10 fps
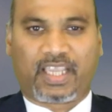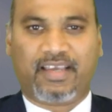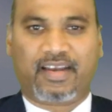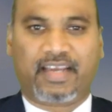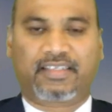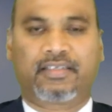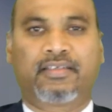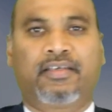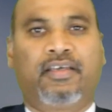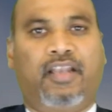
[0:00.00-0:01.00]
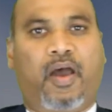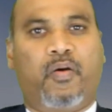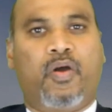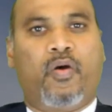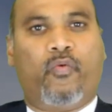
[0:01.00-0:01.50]
Right.
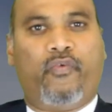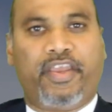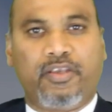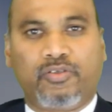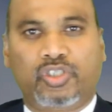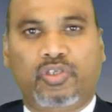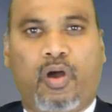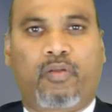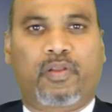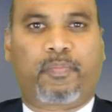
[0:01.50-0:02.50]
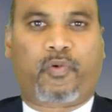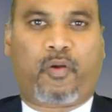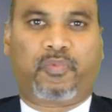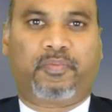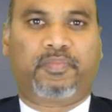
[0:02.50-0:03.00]
Now, when you solve a
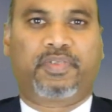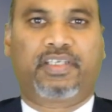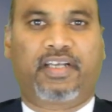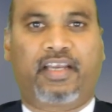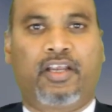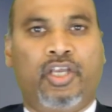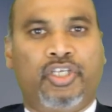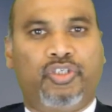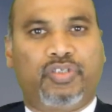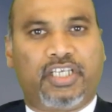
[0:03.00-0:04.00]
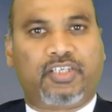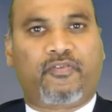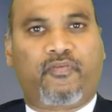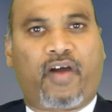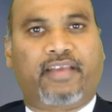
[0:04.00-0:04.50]
problem, right, you need
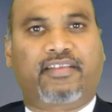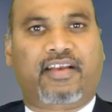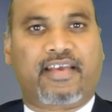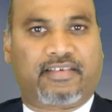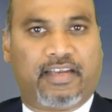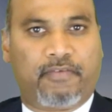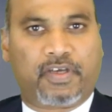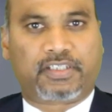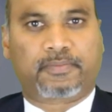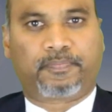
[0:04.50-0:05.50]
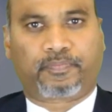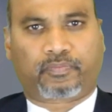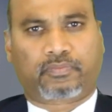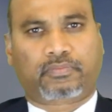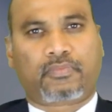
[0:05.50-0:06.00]
to find the right levers,
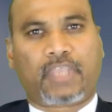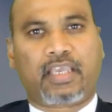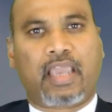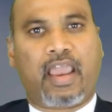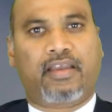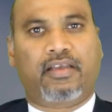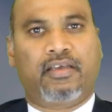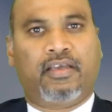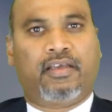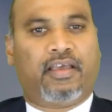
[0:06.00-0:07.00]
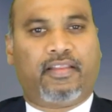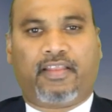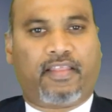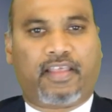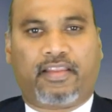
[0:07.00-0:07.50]
and
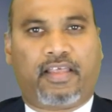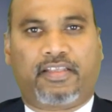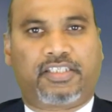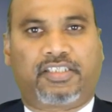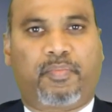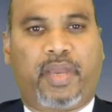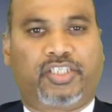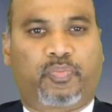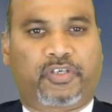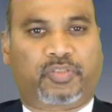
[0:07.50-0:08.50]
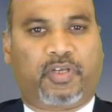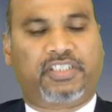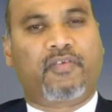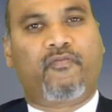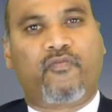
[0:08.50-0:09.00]
this is a major principle.
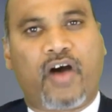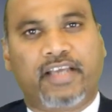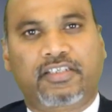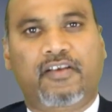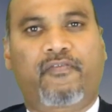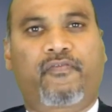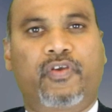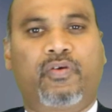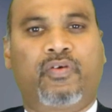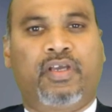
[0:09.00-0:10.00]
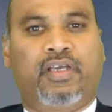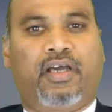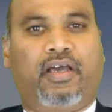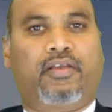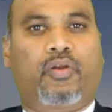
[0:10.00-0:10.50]
It's a vital few
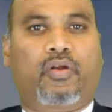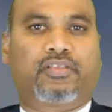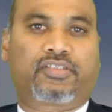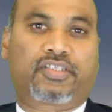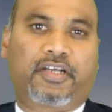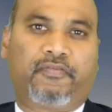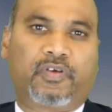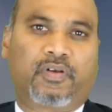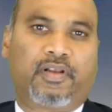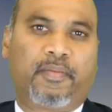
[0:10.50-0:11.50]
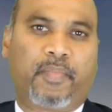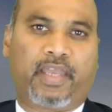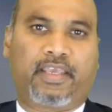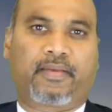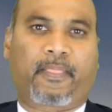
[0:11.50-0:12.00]
and not the trivial
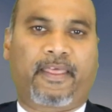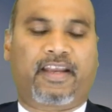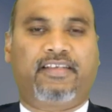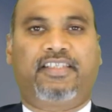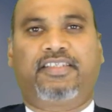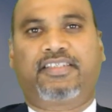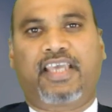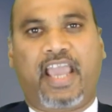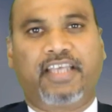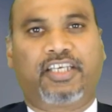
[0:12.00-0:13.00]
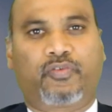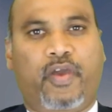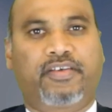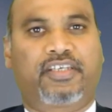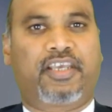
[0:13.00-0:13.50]
many. Right. This is the
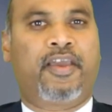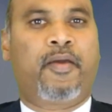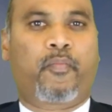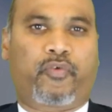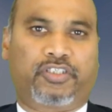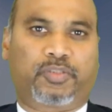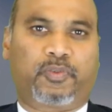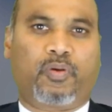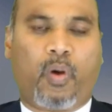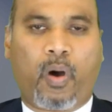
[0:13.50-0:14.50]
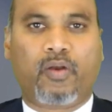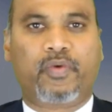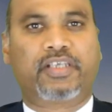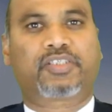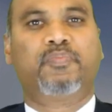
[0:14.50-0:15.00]
80-20 principle.
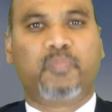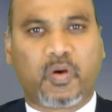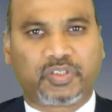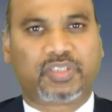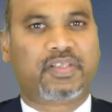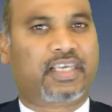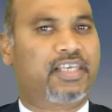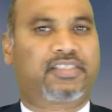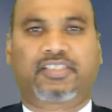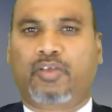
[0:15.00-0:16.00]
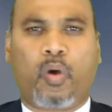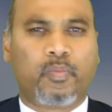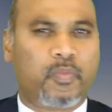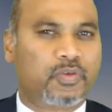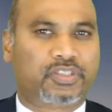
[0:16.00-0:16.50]
Always, almost of
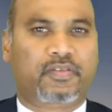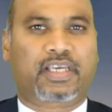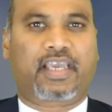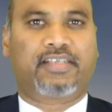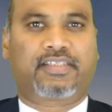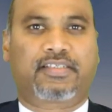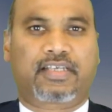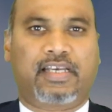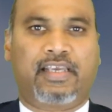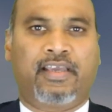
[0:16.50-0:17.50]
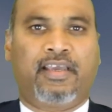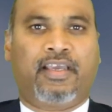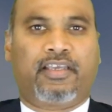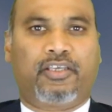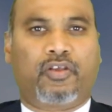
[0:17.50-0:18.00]
the cases, really,
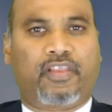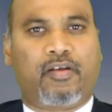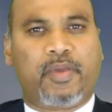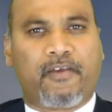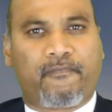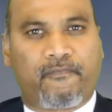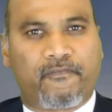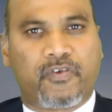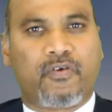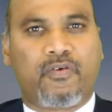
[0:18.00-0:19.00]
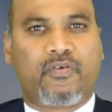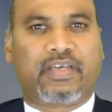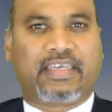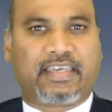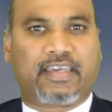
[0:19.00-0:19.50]
there'll be a
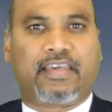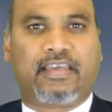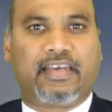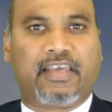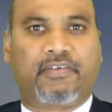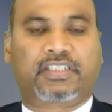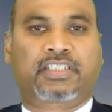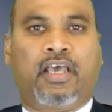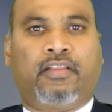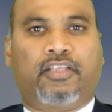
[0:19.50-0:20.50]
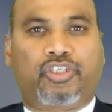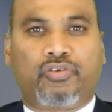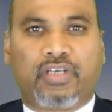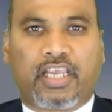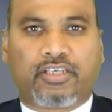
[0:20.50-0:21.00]
few key levers that
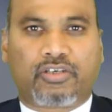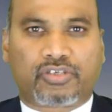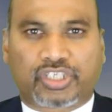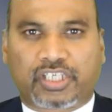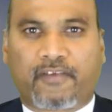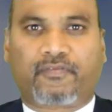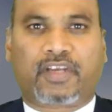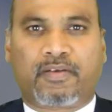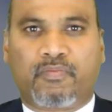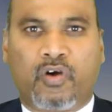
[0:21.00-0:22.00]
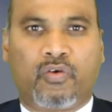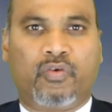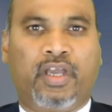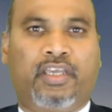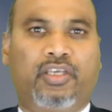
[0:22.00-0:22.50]
you need to shift and
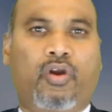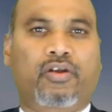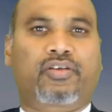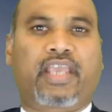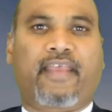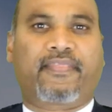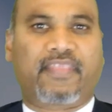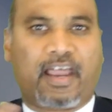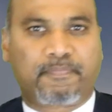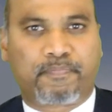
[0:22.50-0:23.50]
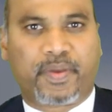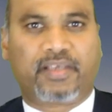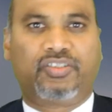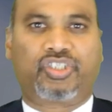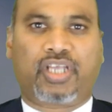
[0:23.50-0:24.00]
move in order to get that
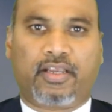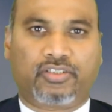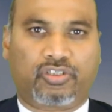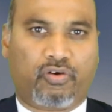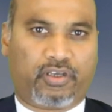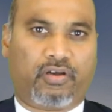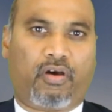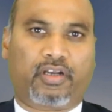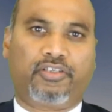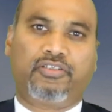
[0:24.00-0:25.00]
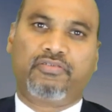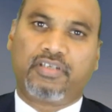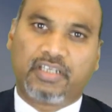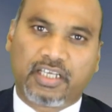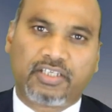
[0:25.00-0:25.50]
big change going on. You
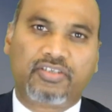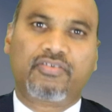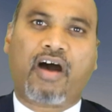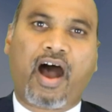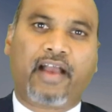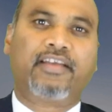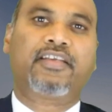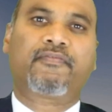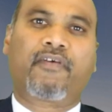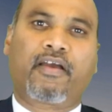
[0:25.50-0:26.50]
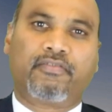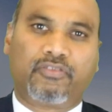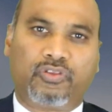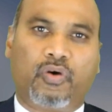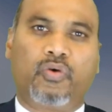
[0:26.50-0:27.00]
need to identify
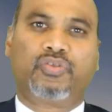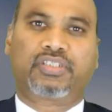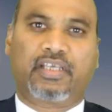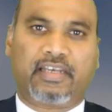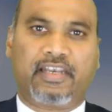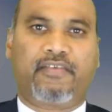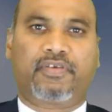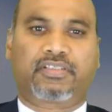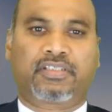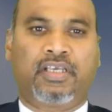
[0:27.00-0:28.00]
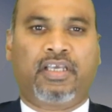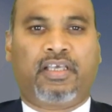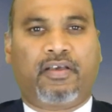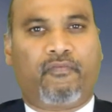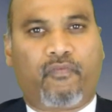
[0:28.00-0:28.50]
those levers.
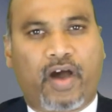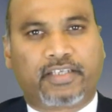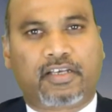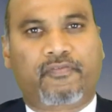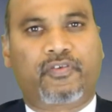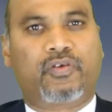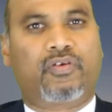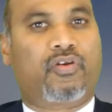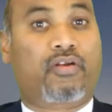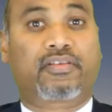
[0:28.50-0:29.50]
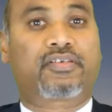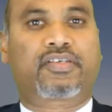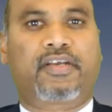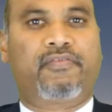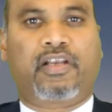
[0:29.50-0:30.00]
Vital few, not the
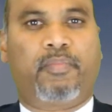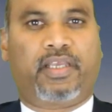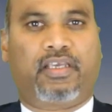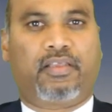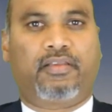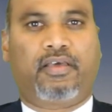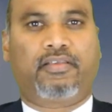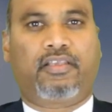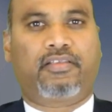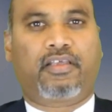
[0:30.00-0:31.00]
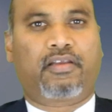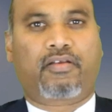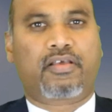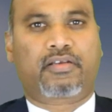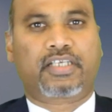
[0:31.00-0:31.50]
trivial many.
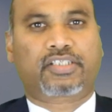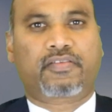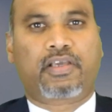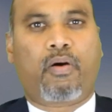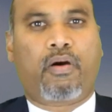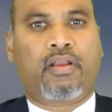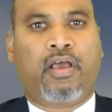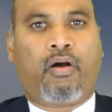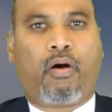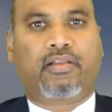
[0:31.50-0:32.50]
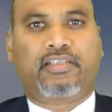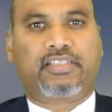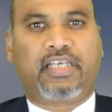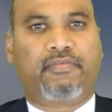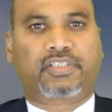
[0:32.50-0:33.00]
The rest of all
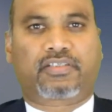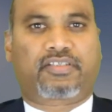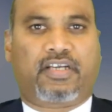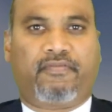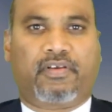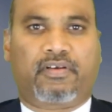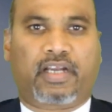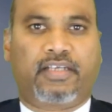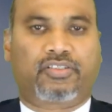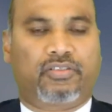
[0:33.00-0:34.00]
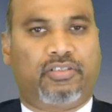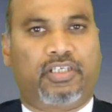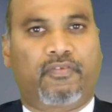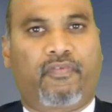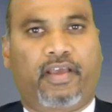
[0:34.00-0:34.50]
these levers are trivial, right? So you
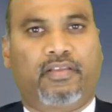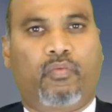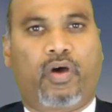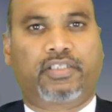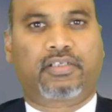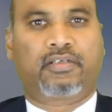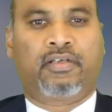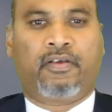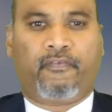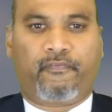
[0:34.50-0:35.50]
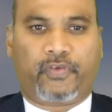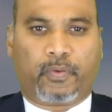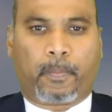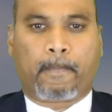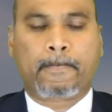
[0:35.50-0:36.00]
need to find the vital few.